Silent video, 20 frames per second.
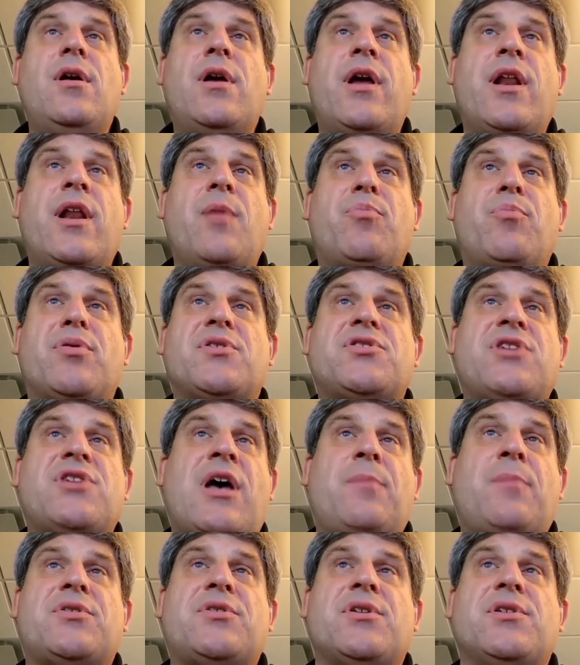Any
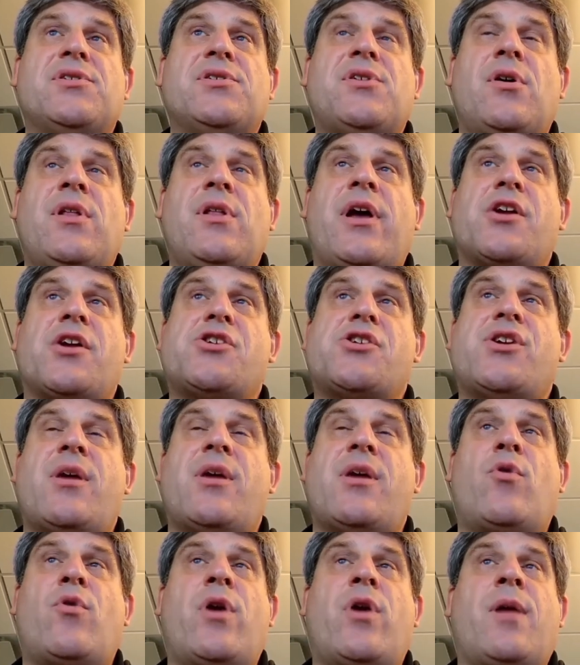perceptions are like a
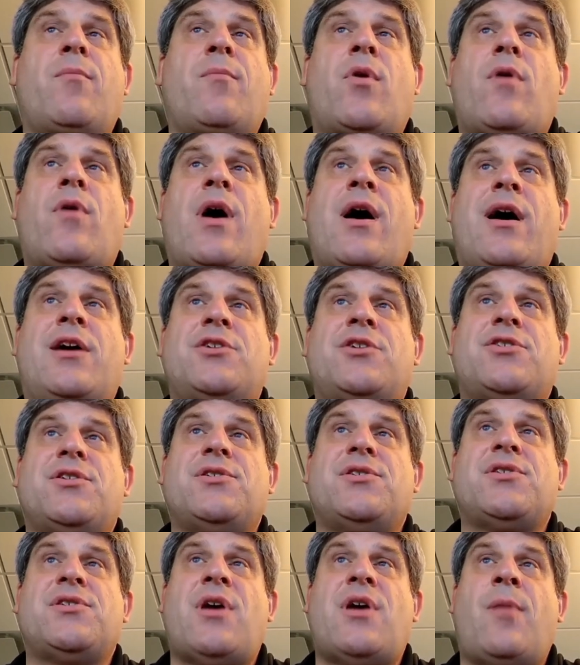shimmering mirage in
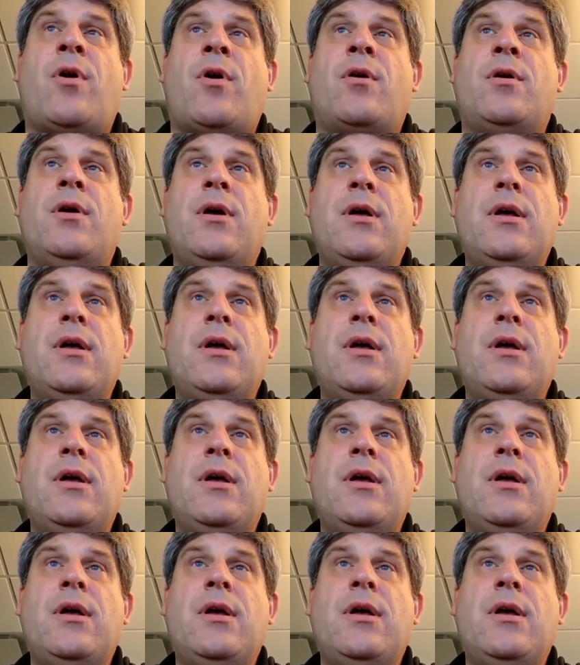summer.